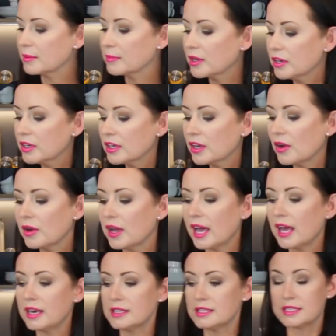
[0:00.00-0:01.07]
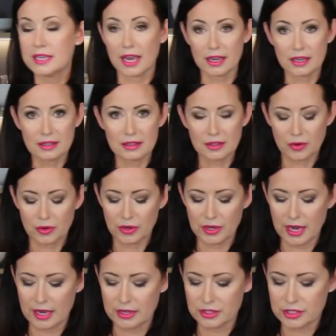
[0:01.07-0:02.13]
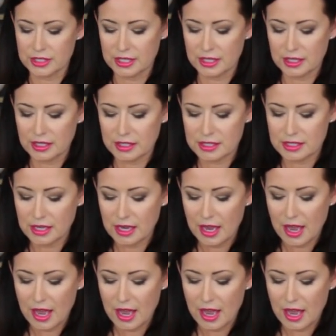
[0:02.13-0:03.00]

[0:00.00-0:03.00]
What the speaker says: I'm gonna go ahead and take the coriander seeds